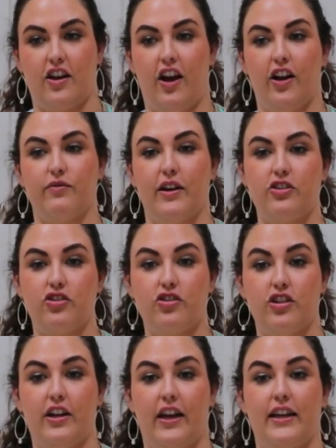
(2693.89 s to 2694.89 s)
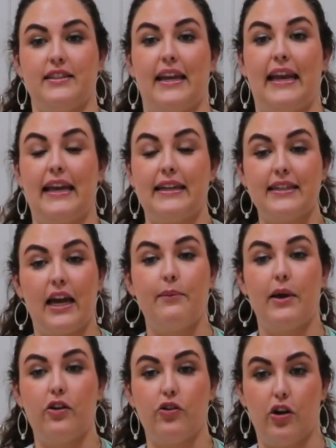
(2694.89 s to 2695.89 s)
are registered as
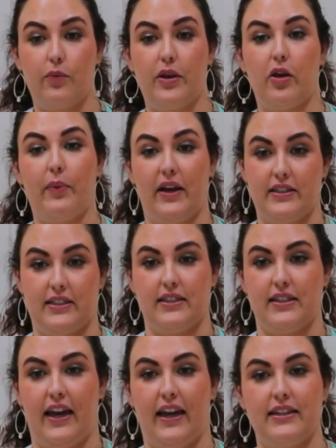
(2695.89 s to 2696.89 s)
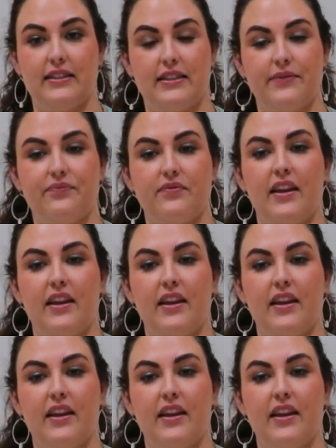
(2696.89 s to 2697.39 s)
antimicrobial pesticides.